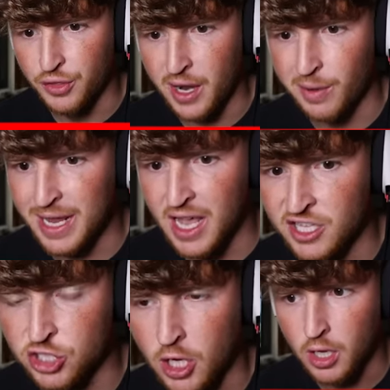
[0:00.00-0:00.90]
There he
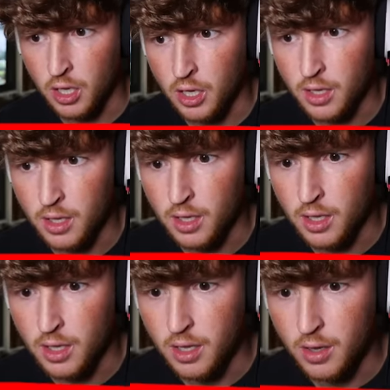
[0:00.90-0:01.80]
is.
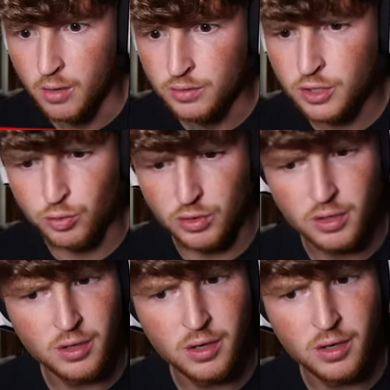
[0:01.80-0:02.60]
Dude.